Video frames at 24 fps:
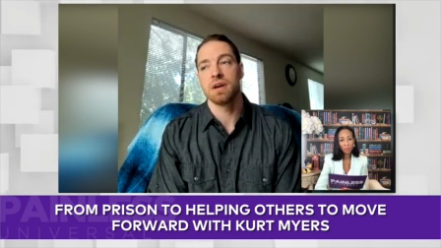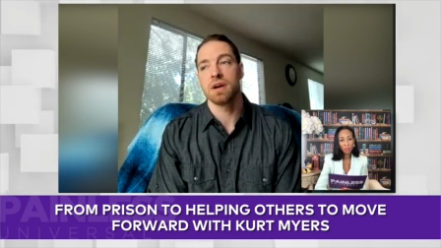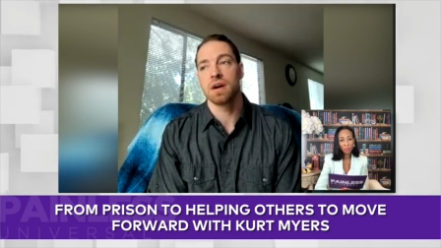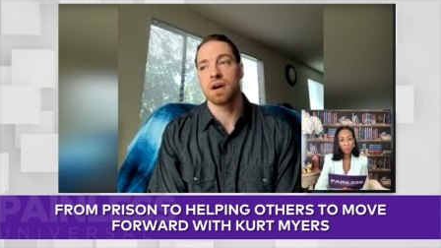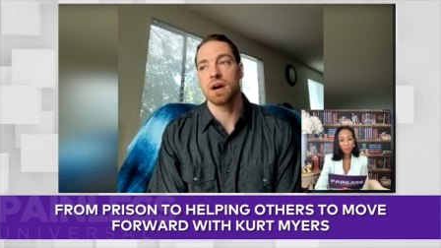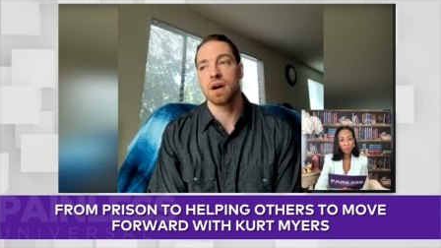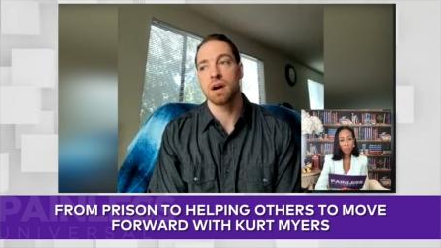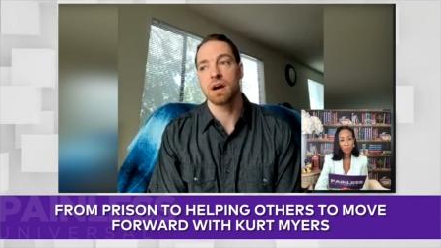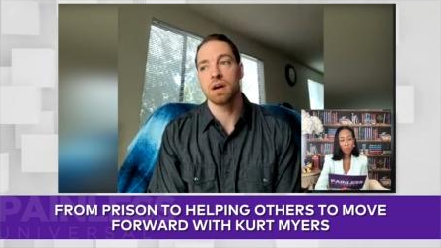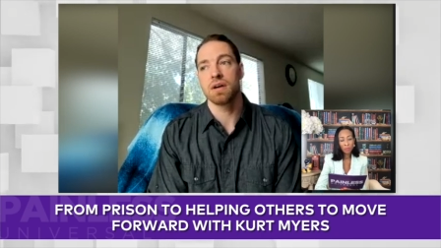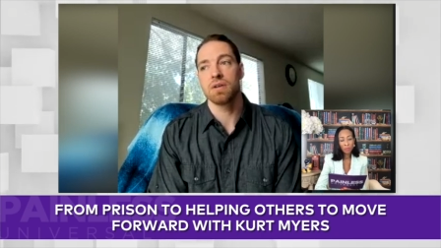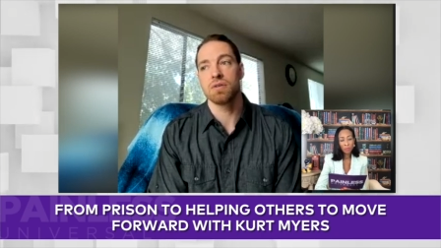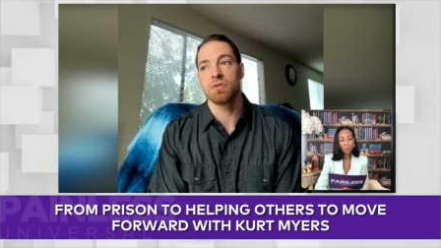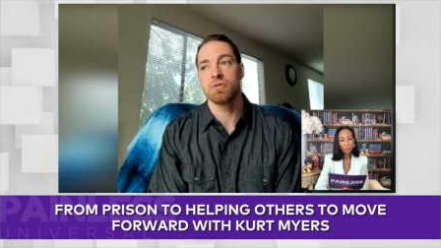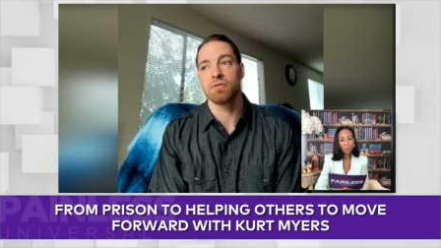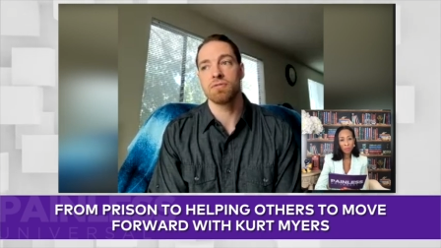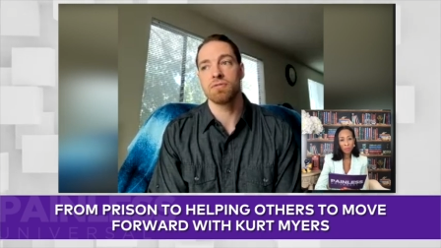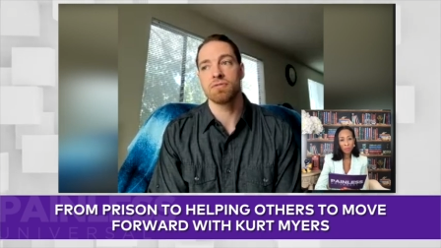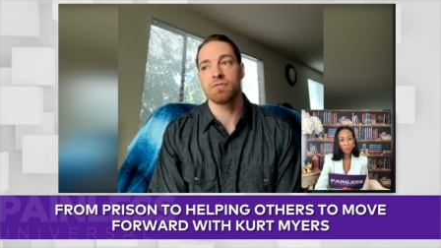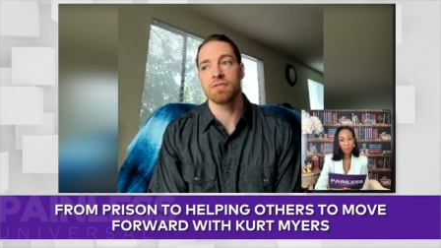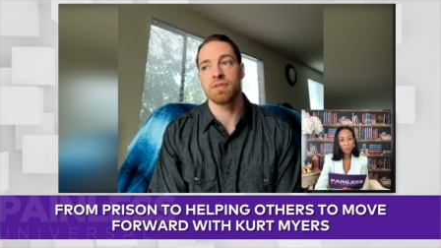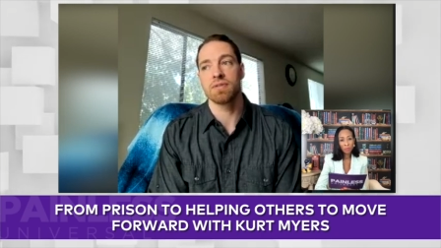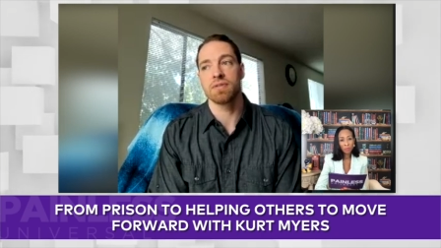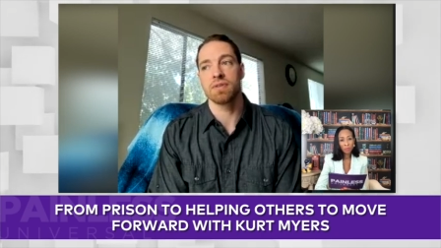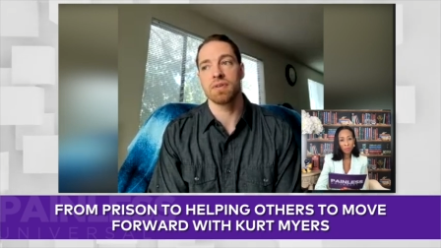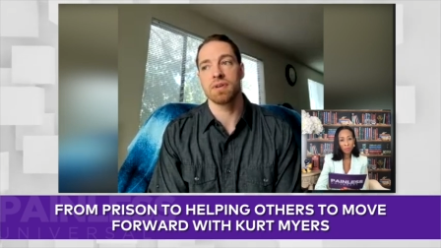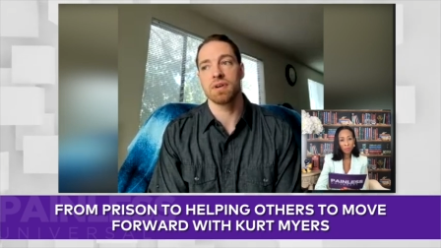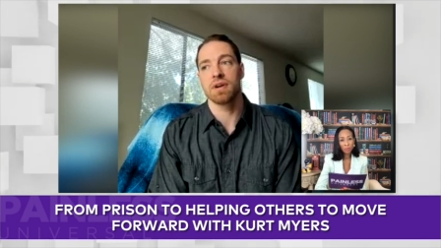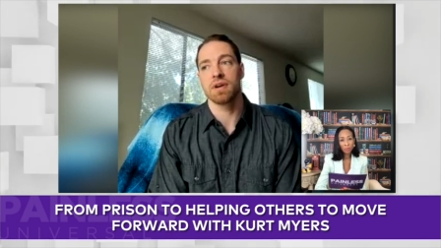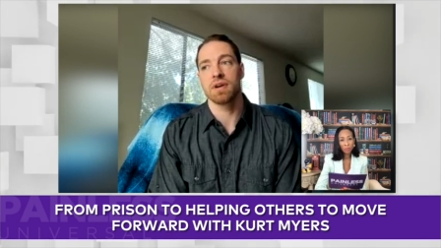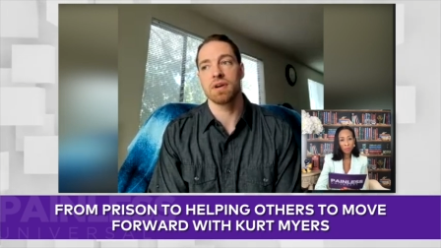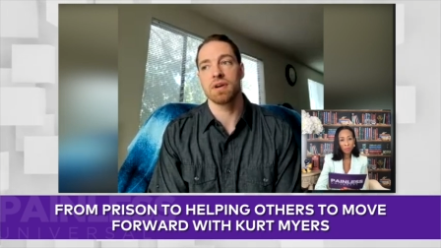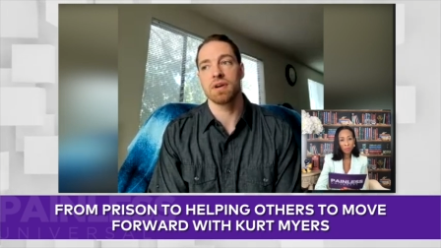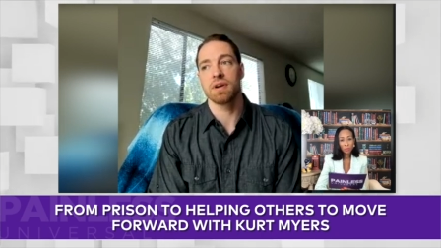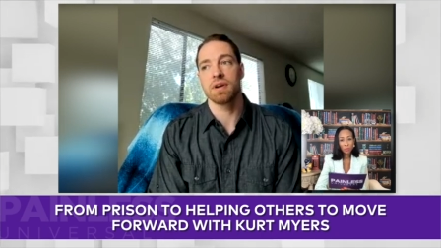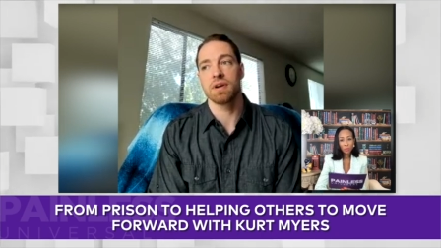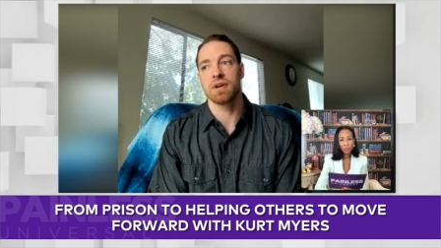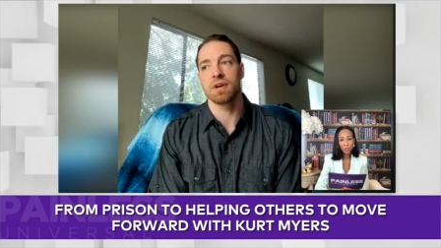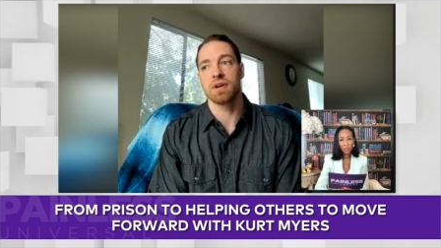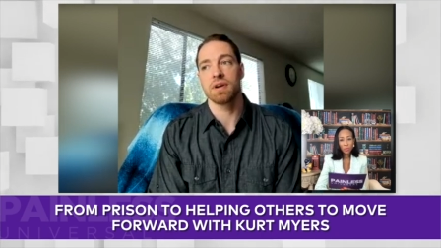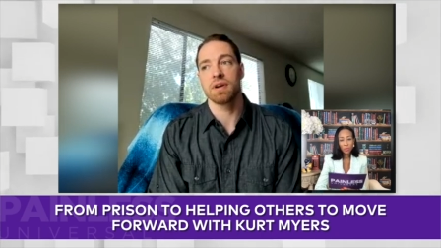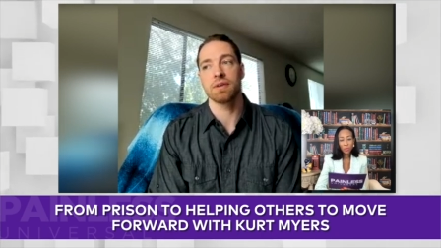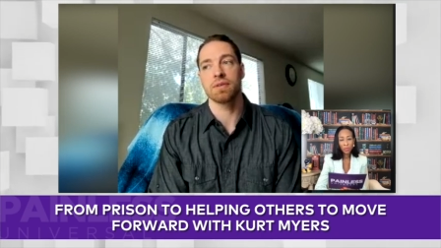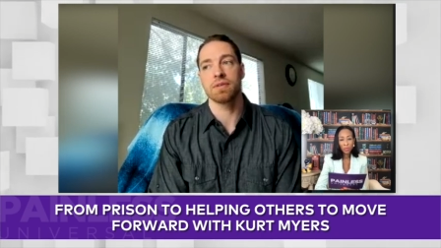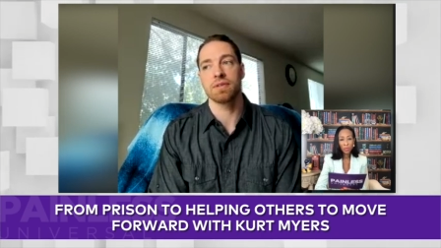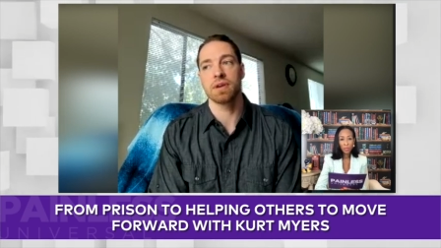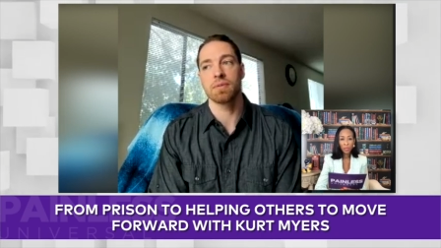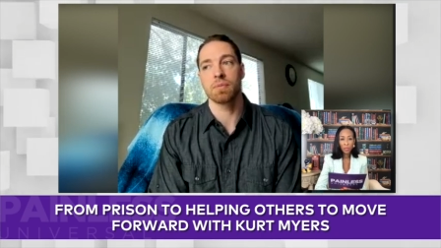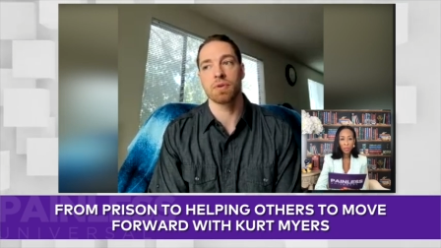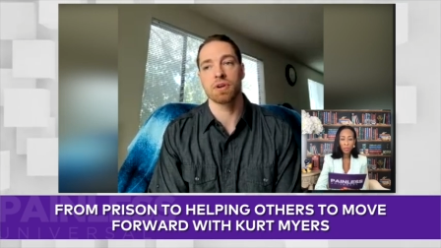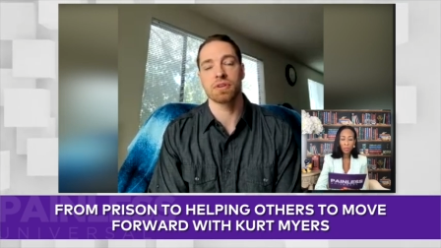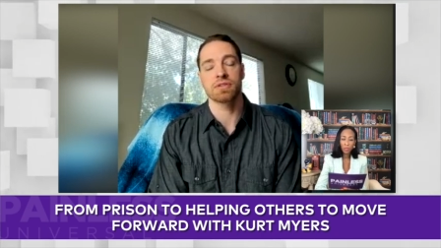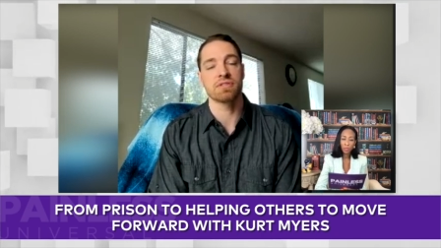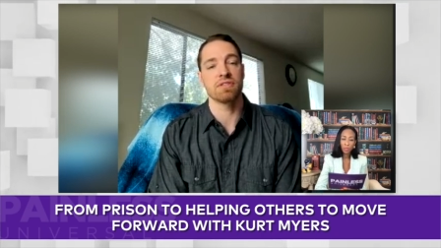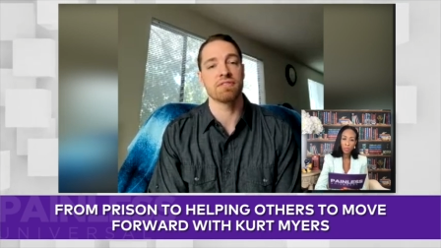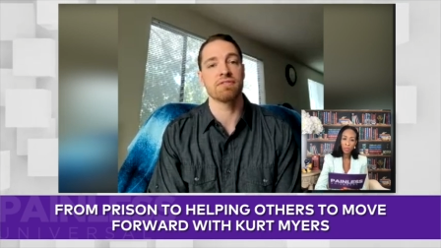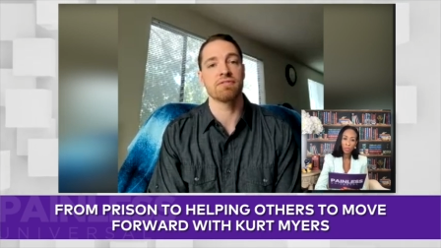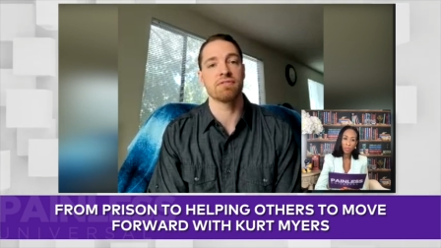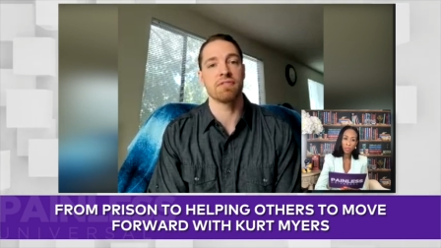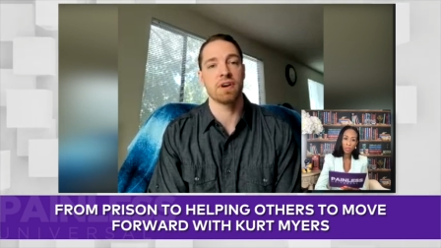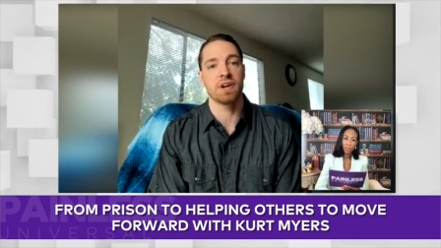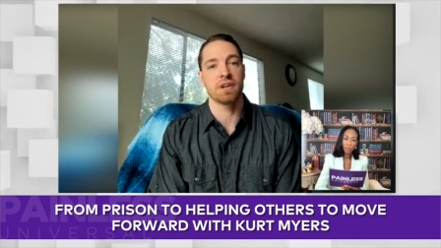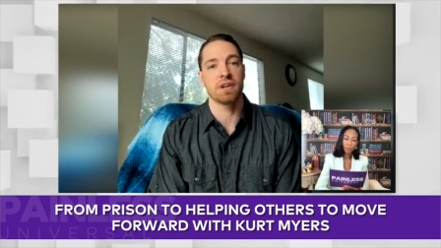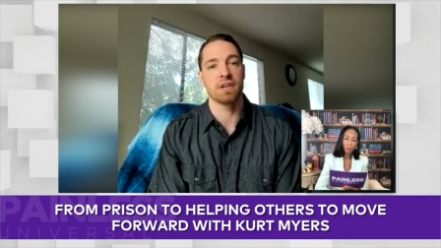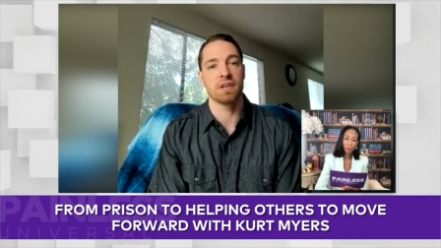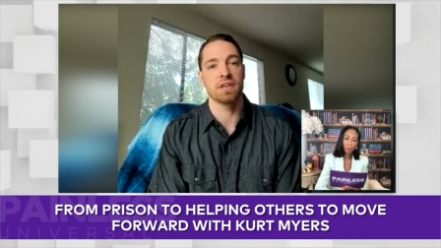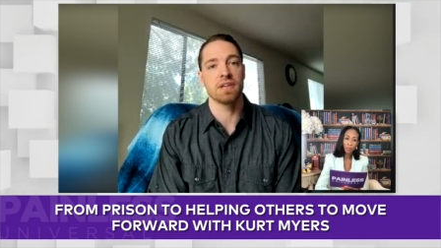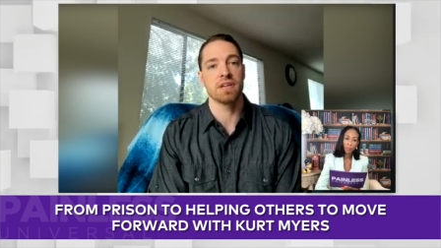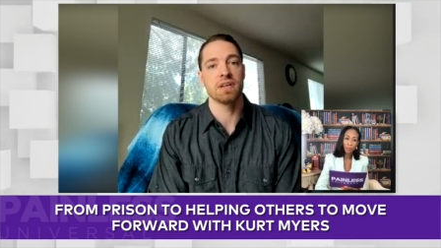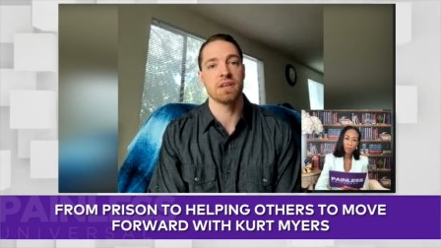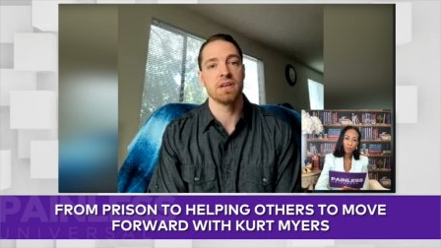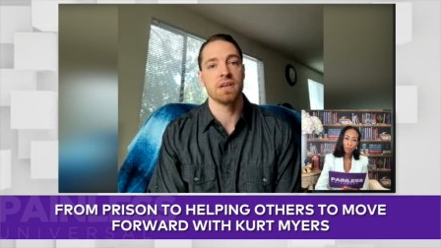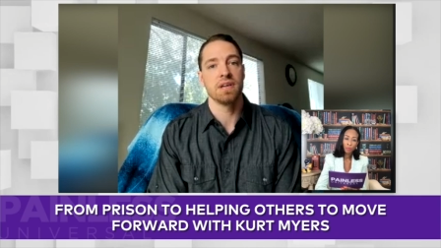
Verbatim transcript: uh, who um, they they work to fund